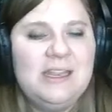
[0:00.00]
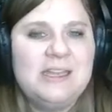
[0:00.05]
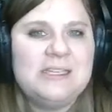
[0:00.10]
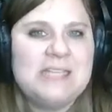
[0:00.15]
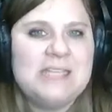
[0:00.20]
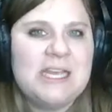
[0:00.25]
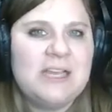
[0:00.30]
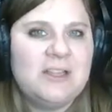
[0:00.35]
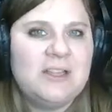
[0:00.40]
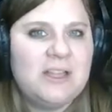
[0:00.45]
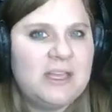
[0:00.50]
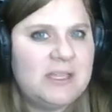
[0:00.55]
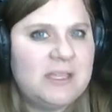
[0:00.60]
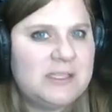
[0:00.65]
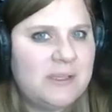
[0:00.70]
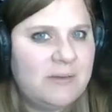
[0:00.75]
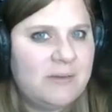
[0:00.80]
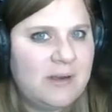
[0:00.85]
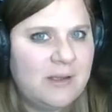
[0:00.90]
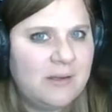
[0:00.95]
Take a look at
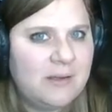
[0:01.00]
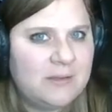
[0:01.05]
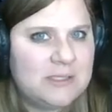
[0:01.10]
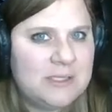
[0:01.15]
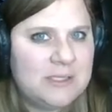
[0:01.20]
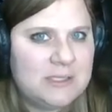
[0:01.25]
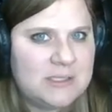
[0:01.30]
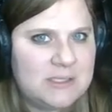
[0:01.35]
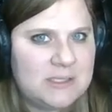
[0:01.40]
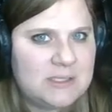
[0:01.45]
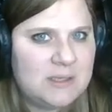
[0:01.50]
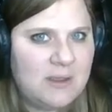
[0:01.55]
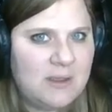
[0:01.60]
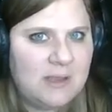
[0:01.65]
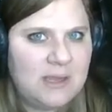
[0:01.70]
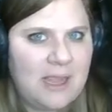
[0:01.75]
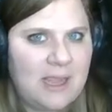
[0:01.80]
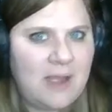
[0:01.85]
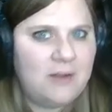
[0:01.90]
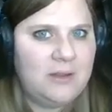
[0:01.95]
someone else's
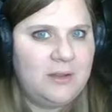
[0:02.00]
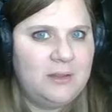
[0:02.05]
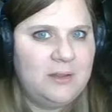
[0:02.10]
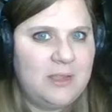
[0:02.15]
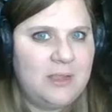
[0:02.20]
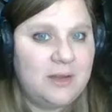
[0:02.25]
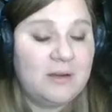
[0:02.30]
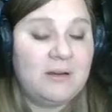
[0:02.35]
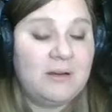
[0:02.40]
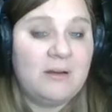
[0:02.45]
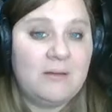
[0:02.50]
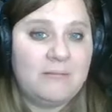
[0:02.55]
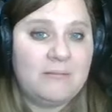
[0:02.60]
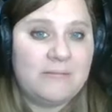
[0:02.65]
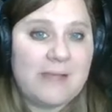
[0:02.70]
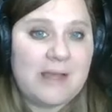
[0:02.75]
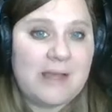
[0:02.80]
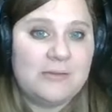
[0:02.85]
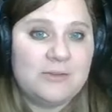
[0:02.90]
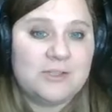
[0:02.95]
calculator
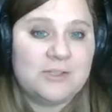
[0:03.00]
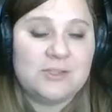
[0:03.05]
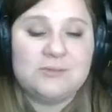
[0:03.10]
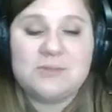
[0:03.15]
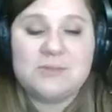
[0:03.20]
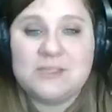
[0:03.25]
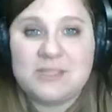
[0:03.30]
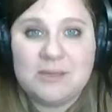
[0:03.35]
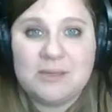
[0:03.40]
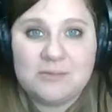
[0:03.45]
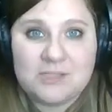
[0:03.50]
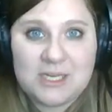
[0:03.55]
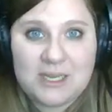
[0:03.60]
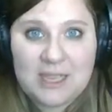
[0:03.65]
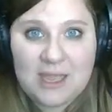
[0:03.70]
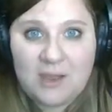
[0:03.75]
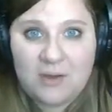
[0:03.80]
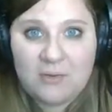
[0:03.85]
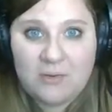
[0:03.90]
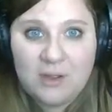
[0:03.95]
around you to double check
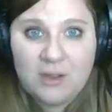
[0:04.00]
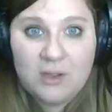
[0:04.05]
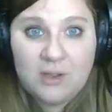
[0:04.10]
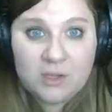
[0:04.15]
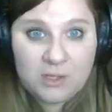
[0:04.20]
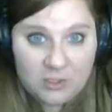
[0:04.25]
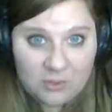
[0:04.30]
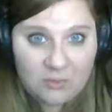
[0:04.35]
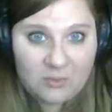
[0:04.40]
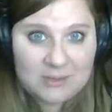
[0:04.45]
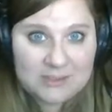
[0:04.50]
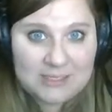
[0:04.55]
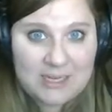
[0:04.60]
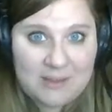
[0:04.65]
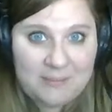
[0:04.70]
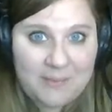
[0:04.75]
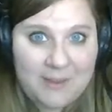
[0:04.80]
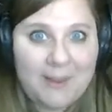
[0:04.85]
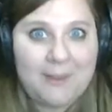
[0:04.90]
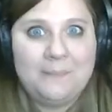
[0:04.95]
how you're
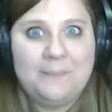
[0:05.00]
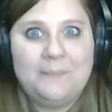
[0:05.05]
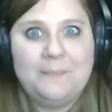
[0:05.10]
typing.